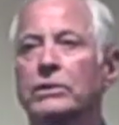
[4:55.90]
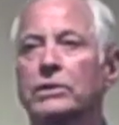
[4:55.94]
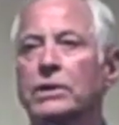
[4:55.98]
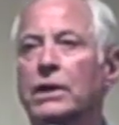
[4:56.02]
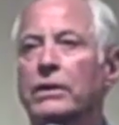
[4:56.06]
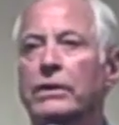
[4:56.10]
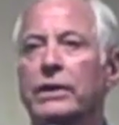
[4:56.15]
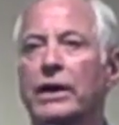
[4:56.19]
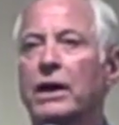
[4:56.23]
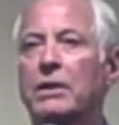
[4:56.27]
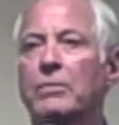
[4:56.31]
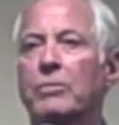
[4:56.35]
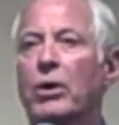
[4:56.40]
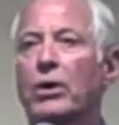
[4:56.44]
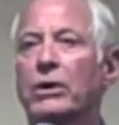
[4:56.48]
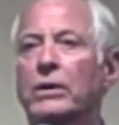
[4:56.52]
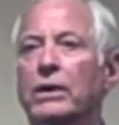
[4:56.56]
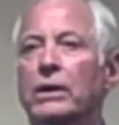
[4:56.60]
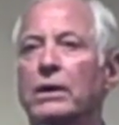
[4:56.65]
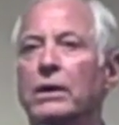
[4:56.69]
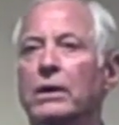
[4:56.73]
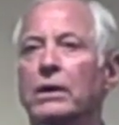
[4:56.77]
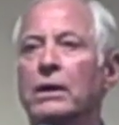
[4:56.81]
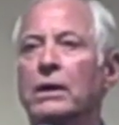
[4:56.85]
sell in any
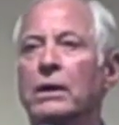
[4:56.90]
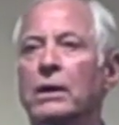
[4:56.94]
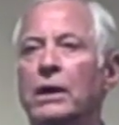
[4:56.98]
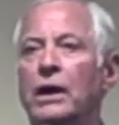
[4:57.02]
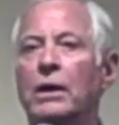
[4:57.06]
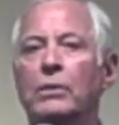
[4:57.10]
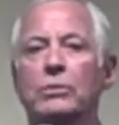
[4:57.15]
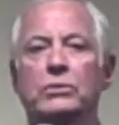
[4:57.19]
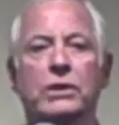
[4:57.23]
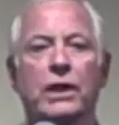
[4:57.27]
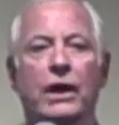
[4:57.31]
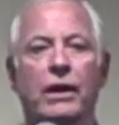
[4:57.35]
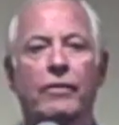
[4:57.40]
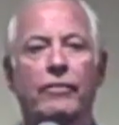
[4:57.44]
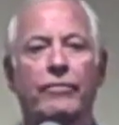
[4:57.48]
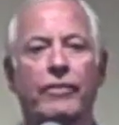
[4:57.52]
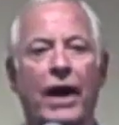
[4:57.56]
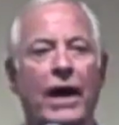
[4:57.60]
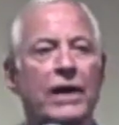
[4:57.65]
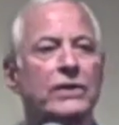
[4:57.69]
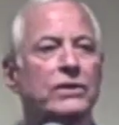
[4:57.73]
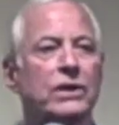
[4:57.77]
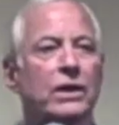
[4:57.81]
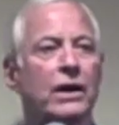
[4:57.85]
market. He was like a
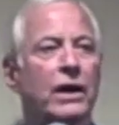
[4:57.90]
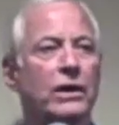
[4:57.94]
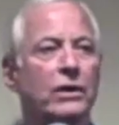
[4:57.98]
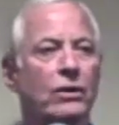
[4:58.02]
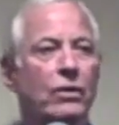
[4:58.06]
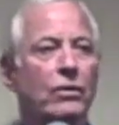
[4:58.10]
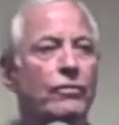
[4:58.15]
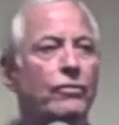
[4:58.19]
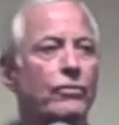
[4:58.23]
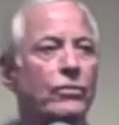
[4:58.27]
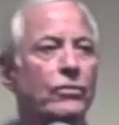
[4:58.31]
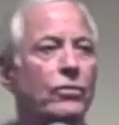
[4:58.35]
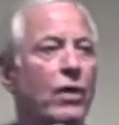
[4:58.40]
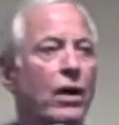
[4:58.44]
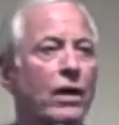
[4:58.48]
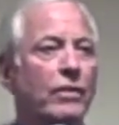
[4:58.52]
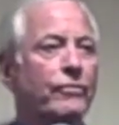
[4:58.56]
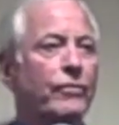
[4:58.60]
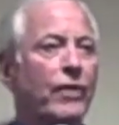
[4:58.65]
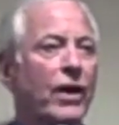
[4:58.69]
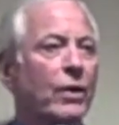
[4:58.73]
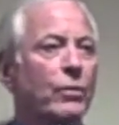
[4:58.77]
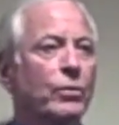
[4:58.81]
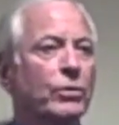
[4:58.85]
fast gun, good for drawing
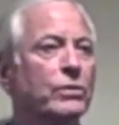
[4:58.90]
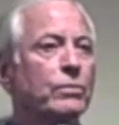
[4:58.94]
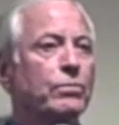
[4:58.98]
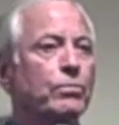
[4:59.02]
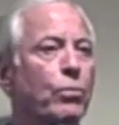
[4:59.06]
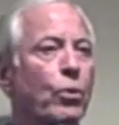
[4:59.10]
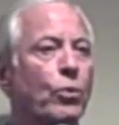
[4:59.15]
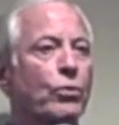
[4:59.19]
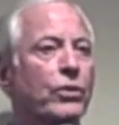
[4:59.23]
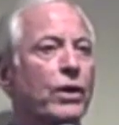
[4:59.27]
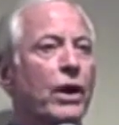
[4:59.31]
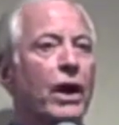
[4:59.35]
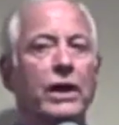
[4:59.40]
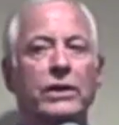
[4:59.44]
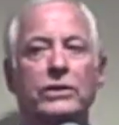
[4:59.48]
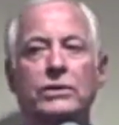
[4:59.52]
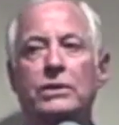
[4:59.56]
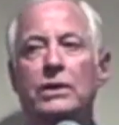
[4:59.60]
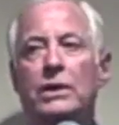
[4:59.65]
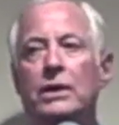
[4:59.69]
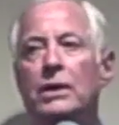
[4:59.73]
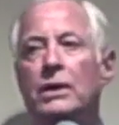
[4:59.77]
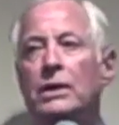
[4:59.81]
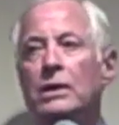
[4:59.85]
fire with both guns,
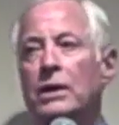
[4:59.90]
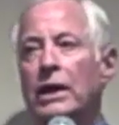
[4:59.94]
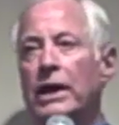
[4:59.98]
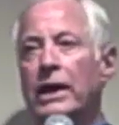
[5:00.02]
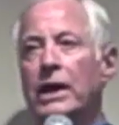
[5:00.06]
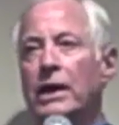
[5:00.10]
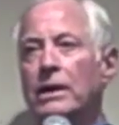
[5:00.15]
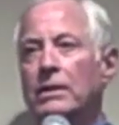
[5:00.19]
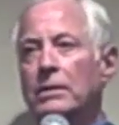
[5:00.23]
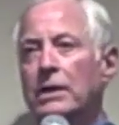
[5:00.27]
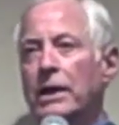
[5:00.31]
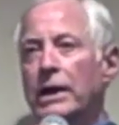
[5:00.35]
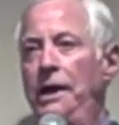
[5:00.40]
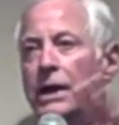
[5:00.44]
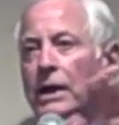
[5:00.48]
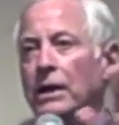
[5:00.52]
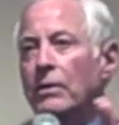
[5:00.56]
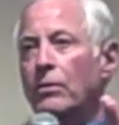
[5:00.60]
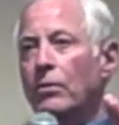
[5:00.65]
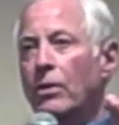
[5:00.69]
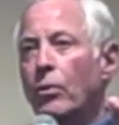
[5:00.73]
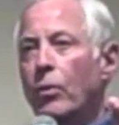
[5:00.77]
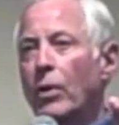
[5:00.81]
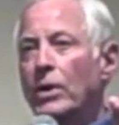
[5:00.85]
like in
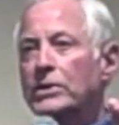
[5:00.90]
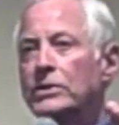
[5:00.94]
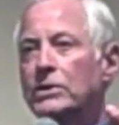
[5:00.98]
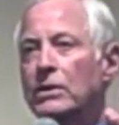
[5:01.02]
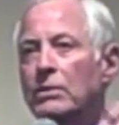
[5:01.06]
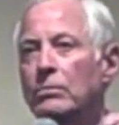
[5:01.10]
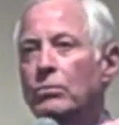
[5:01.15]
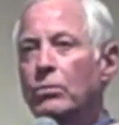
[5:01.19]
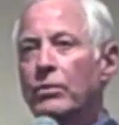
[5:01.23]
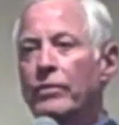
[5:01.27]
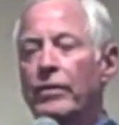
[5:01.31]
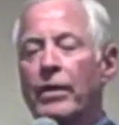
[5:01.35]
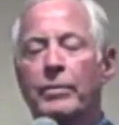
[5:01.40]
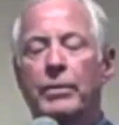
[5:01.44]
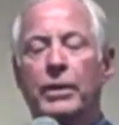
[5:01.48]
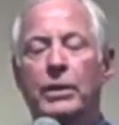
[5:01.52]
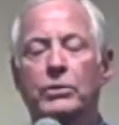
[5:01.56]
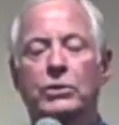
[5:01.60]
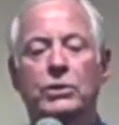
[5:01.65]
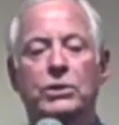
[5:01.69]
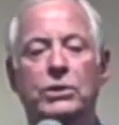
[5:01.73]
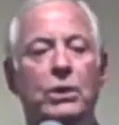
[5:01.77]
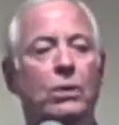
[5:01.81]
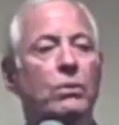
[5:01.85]
a Western movie. I mean, he
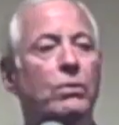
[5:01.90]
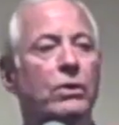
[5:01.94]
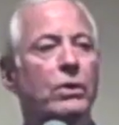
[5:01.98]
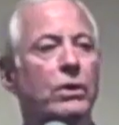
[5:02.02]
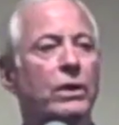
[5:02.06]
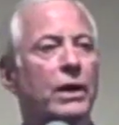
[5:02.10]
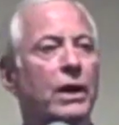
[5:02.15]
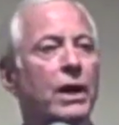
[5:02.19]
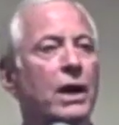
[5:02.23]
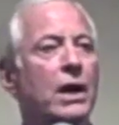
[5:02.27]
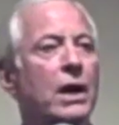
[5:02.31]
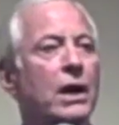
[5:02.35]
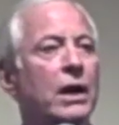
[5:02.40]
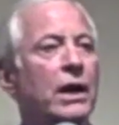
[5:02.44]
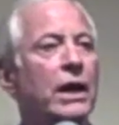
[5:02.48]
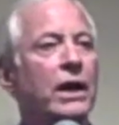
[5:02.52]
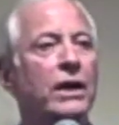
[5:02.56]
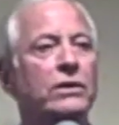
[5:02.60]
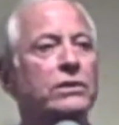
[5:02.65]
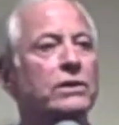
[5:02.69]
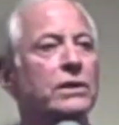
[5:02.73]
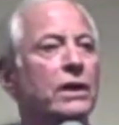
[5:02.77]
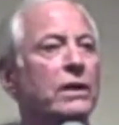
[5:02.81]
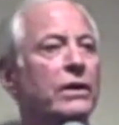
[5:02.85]
was so good. He
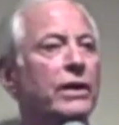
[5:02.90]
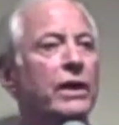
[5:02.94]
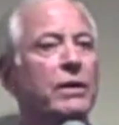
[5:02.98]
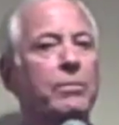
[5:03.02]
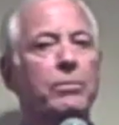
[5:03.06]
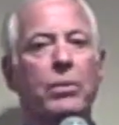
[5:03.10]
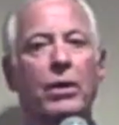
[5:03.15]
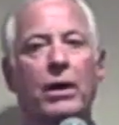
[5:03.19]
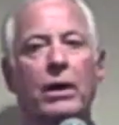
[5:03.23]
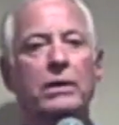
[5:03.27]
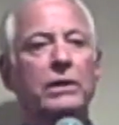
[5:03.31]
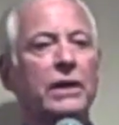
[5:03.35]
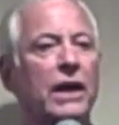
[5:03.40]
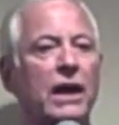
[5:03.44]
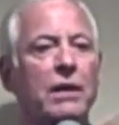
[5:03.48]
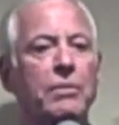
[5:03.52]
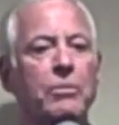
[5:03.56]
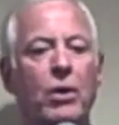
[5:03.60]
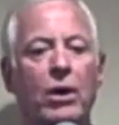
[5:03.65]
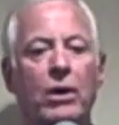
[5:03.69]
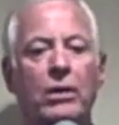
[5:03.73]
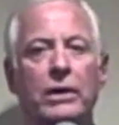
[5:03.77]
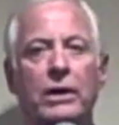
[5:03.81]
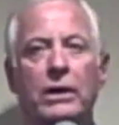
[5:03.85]
could sell any product, any
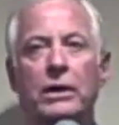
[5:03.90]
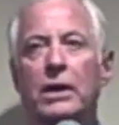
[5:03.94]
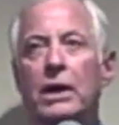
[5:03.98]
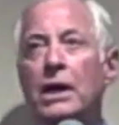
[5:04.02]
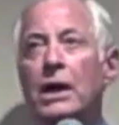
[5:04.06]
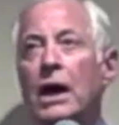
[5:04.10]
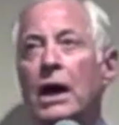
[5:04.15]
market,